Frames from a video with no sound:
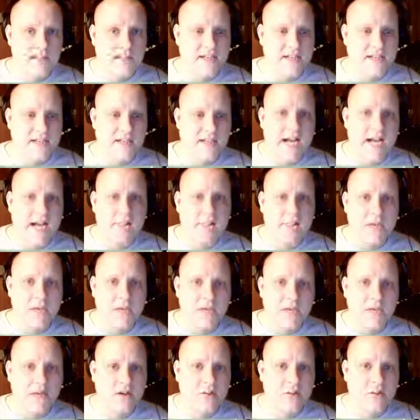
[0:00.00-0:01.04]
it cannot be
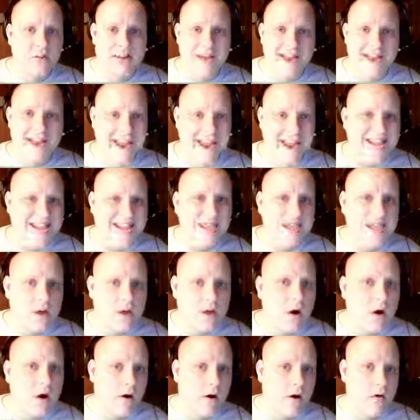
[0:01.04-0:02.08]
killed by any
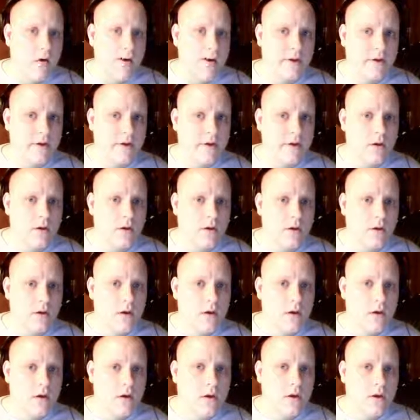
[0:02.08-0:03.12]
card,
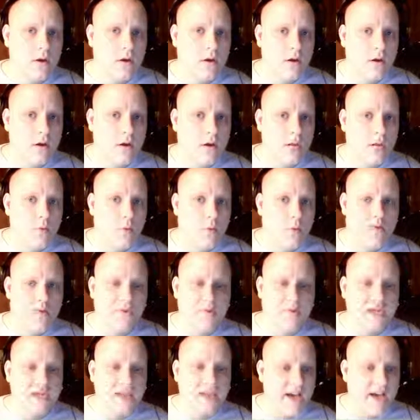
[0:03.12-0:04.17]
whether
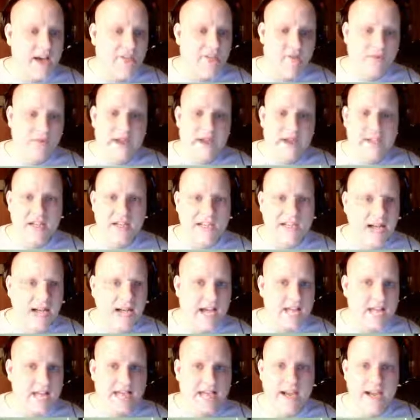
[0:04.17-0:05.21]
it be Death Ray,
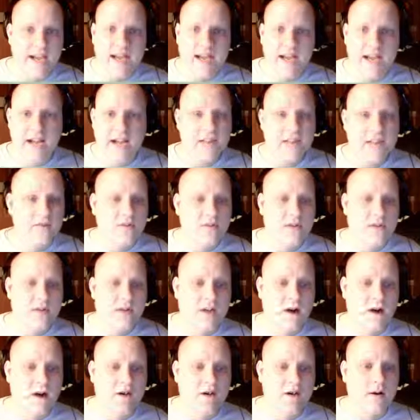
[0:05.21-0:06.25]
Assassinate, any of those
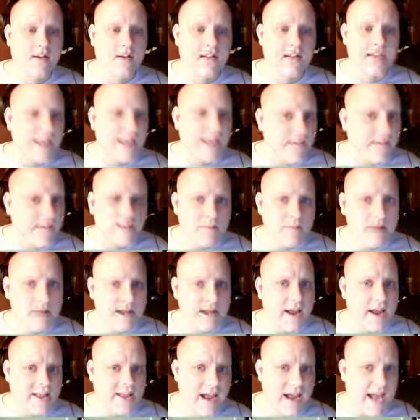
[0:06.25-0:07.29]
cards, even by
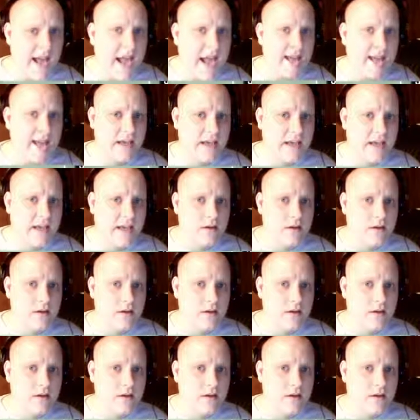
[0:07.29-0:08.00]
attacking,